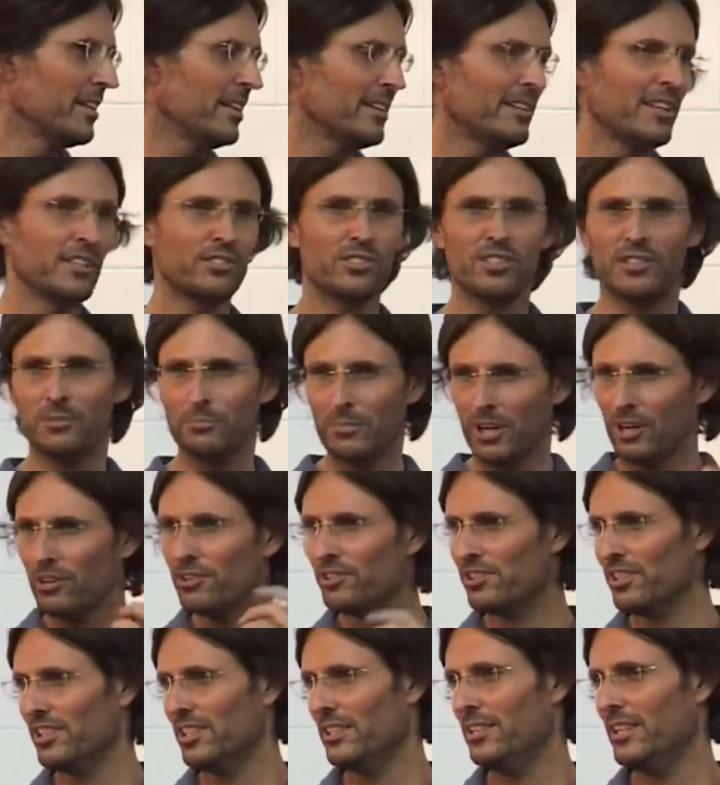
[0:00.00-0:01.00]
There's an
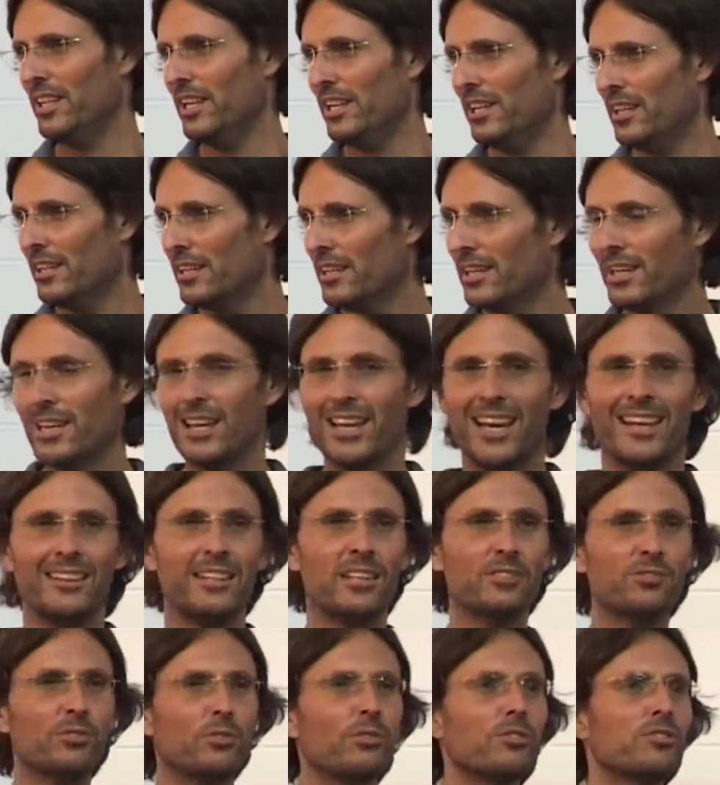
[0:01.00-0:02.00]
emotion in there. And
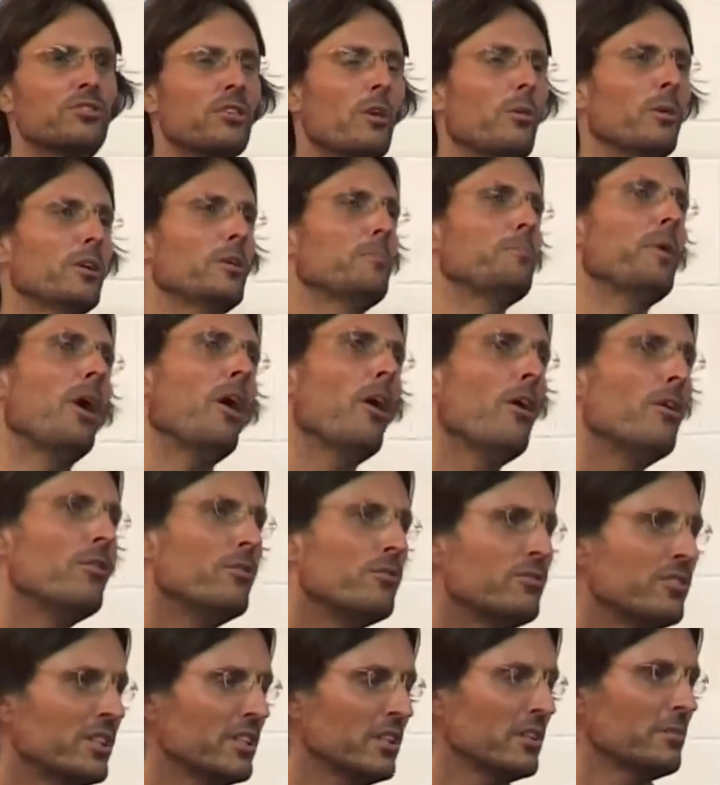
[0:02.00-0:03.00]
there's also an
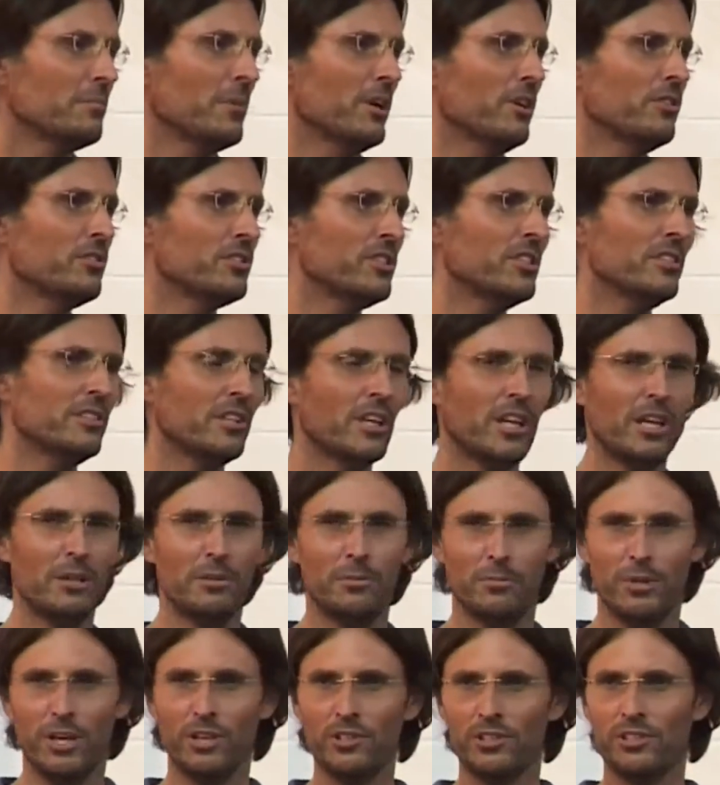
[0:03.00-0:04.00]
opposing emotion, an
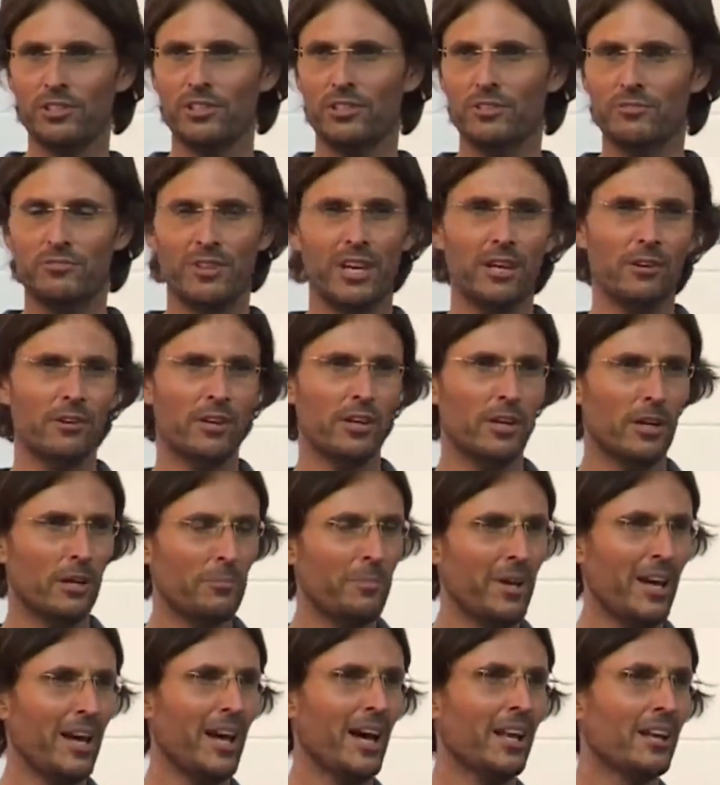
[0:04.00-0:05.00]
emotion of error
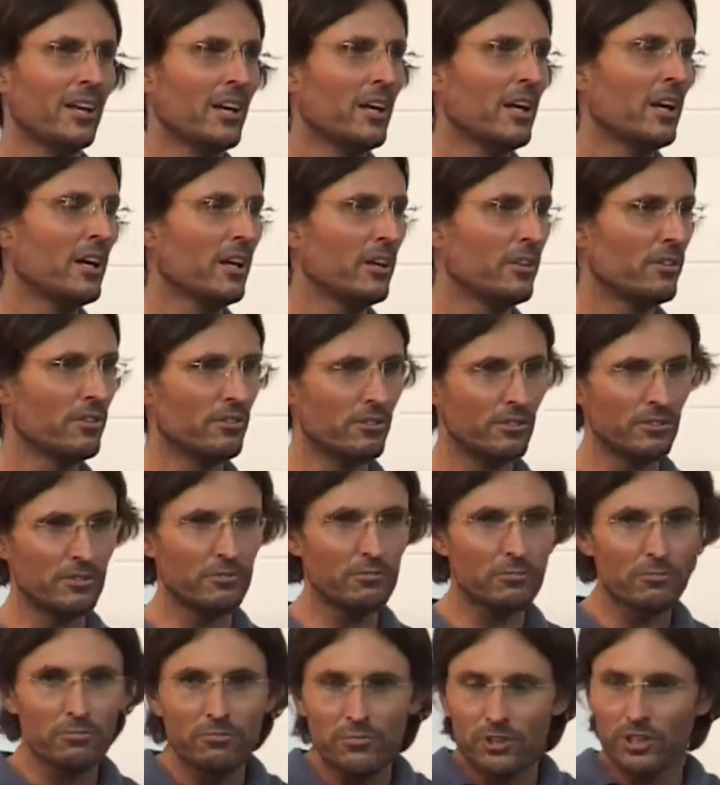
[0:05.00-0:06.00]
about,
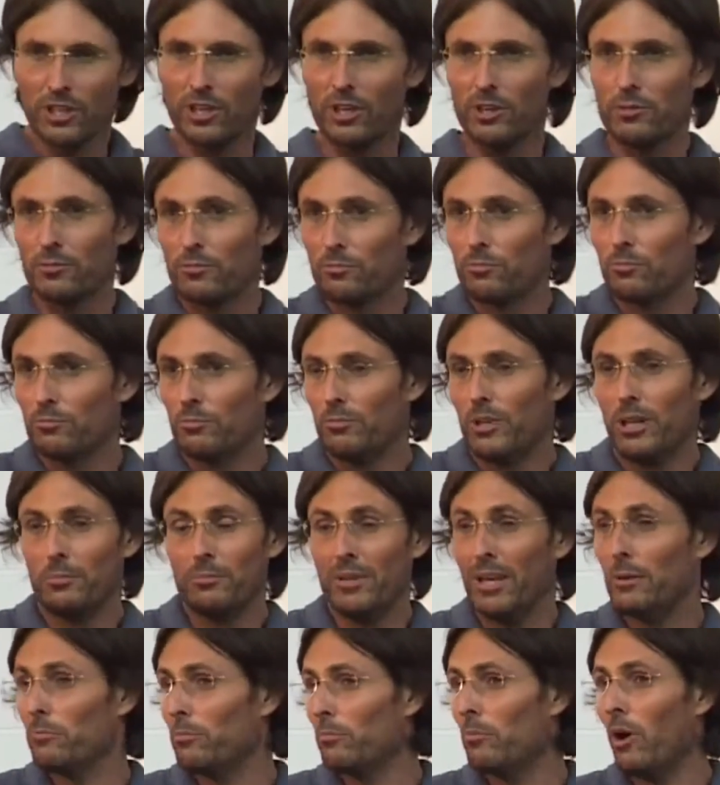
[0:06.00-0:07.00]
you know, and
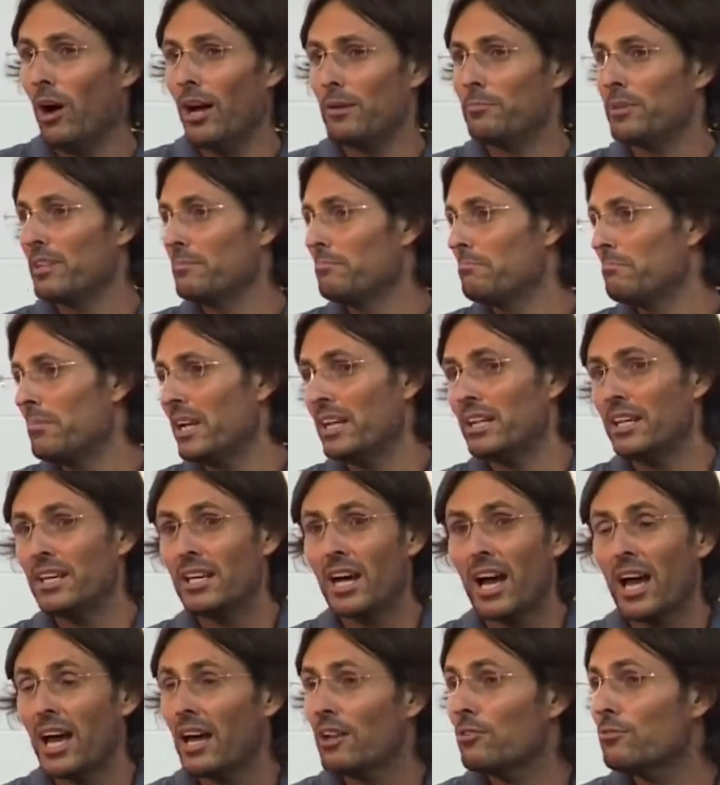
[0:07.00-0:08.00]
there might be many
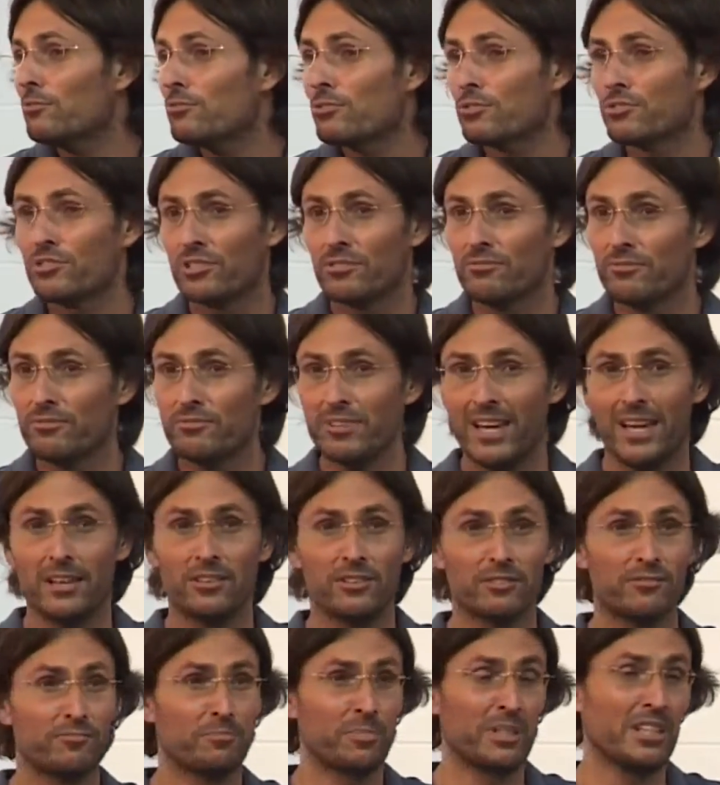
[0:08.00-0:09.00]
hundreds, in
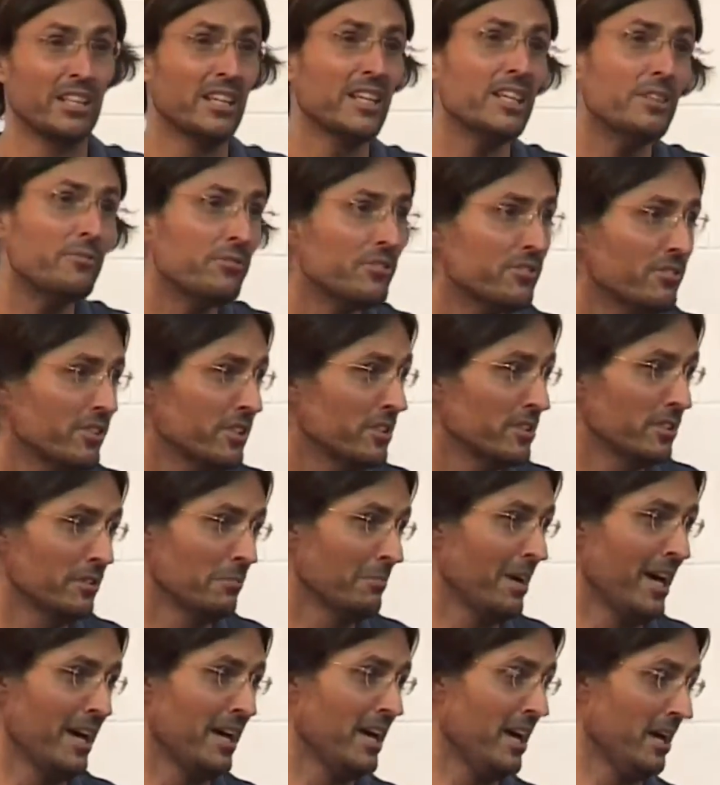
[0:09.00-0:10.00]
fact, of beliefs that you
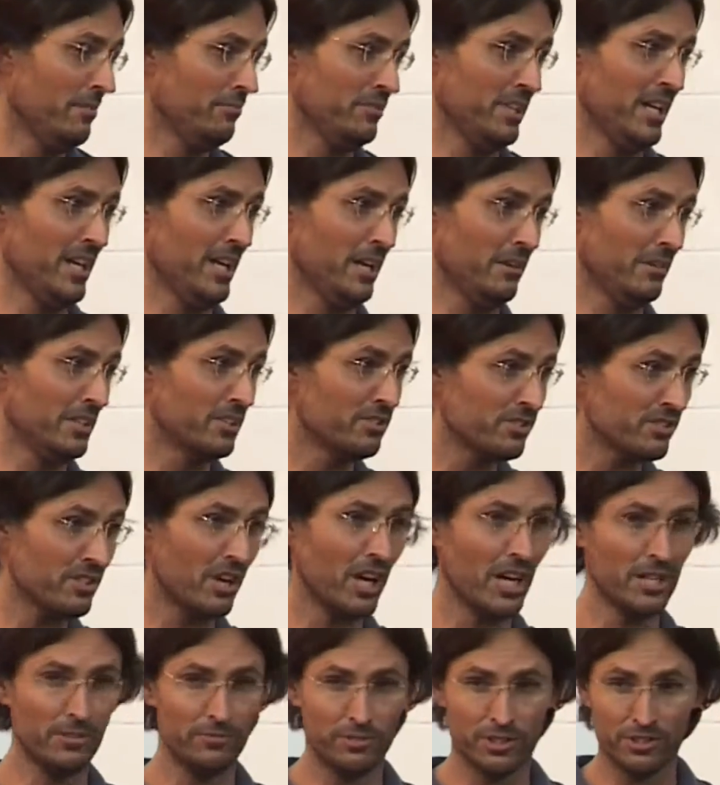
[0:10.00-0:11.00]
may have now
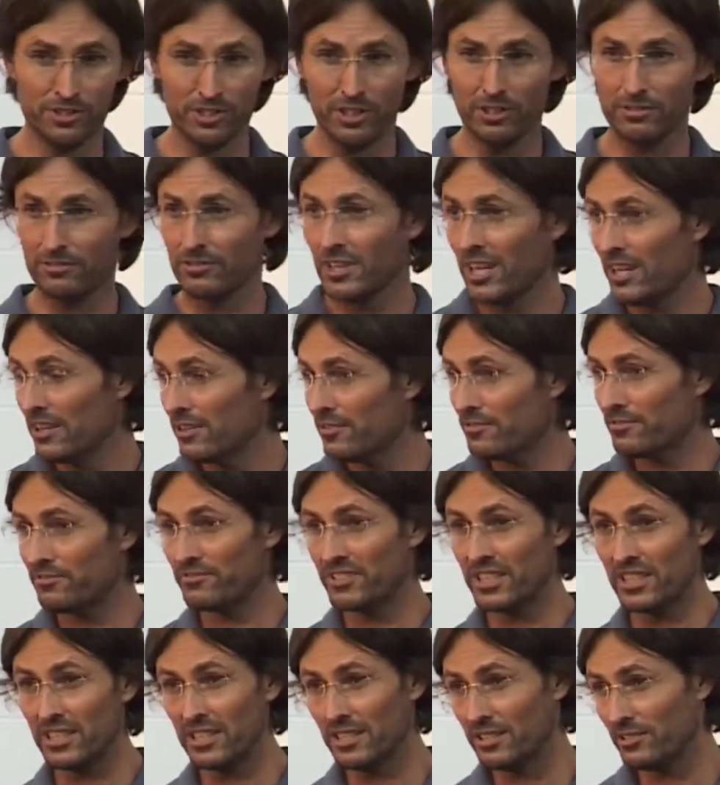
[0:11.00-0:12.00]
inside of yourself,
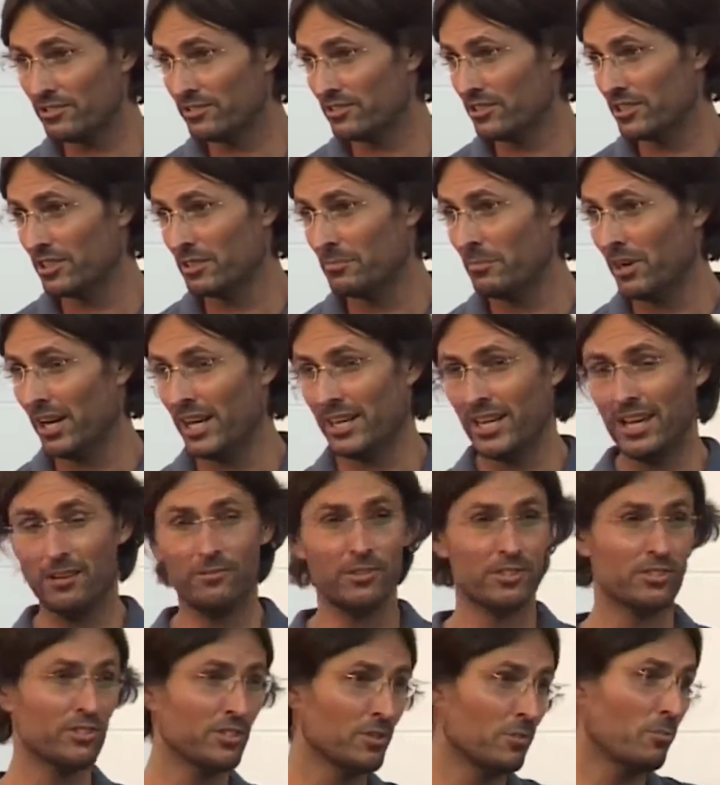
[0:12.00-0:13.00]
fears that you might
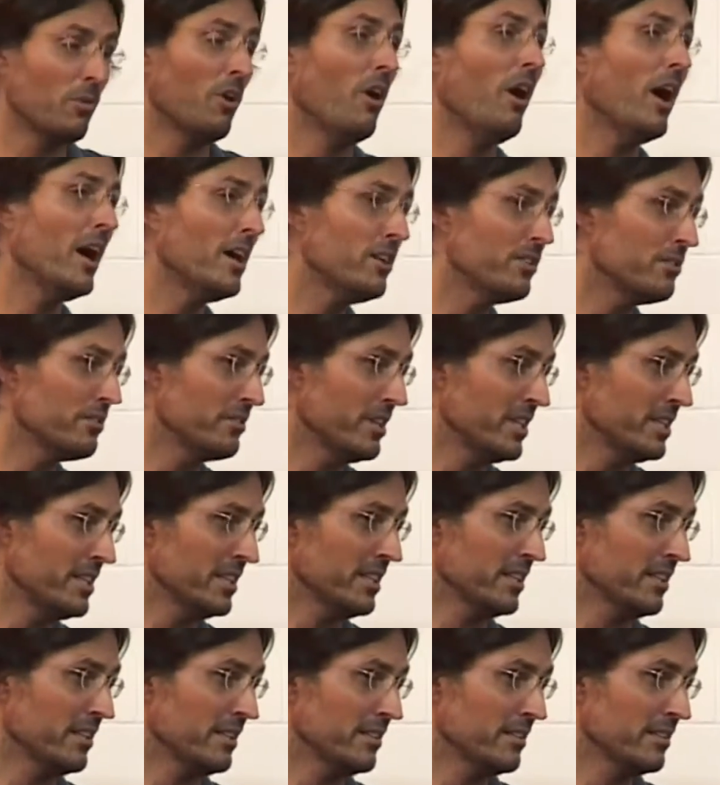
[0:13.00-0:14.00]
have as to why you're
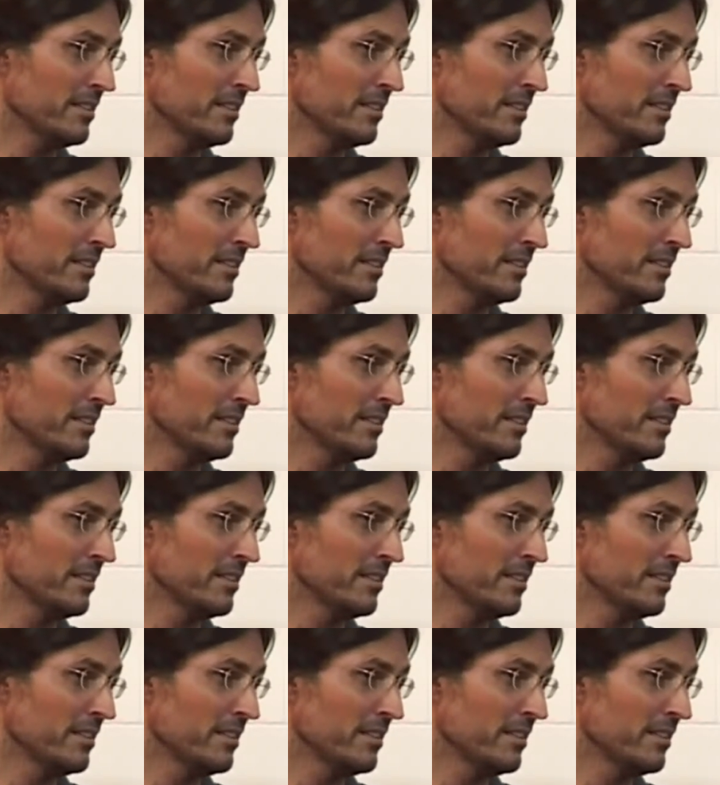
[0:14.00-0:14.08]
eating it.